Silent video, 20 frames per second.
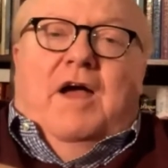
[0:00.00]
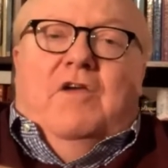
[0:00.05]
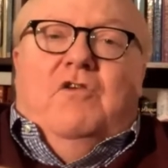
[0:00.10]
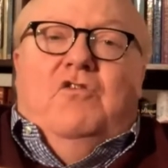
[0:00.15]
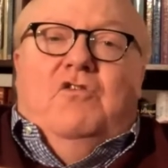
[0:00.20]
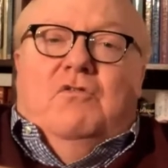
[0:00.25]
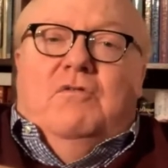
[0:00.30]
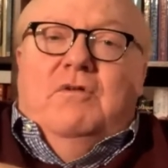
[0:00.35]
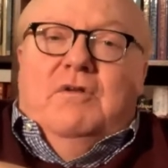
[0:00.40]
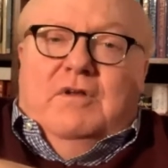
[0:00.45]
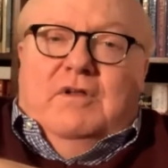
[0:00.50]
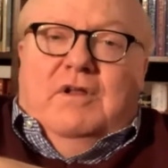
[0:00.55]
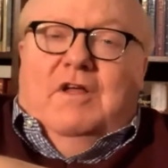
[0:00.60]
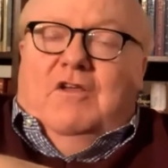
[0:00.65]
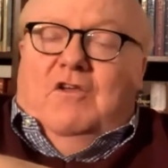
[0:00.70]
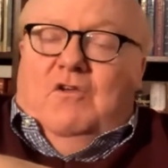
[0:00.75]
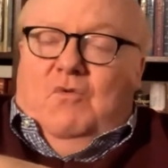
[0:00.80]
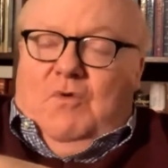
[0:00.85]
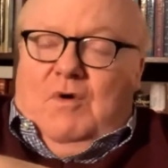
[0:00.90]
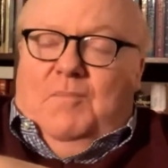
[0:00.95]
I shouldn't
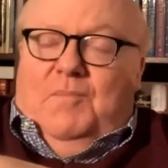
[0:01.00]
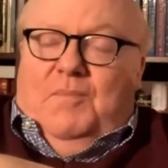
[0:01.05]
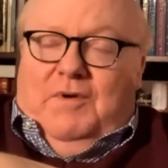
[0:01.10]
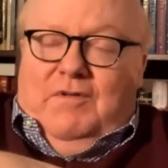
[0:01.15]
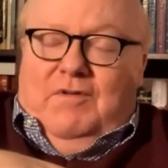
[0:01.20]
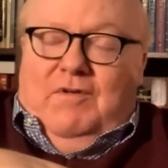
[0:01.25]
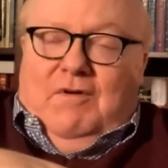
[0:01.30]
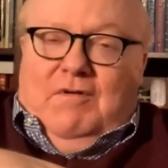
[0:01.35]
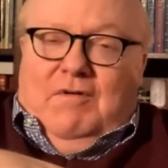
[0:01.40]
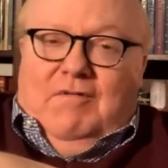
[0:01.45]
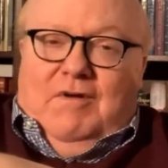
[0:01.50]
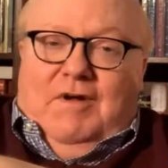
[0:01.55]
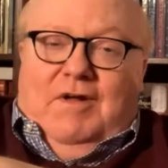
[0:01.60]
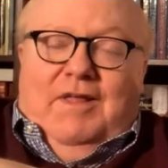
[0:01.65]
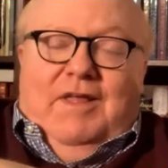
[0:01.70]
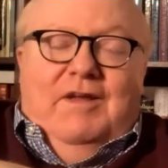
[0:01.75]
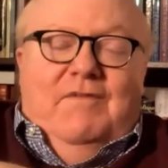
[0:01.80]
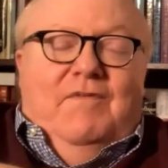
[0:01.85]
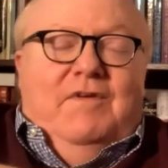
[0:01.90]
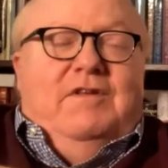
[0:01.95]
take you up on your
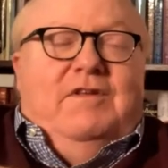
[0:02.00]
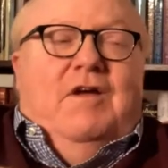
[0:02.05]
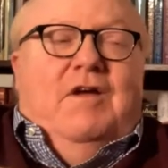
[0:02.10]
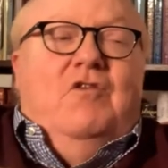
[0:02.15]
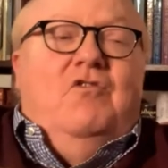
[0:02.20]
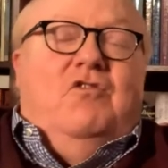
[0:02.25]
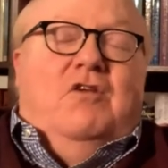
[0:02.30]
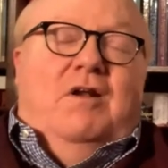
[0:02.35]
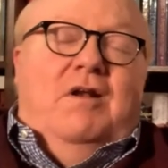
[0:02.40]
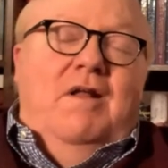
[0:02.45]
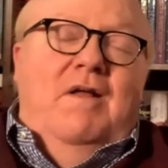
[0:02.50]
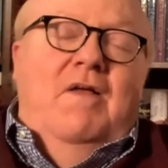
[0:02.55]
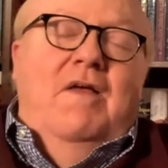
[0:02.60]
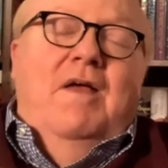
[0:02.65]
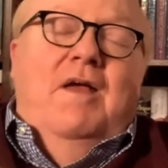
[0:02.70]
uh, invitation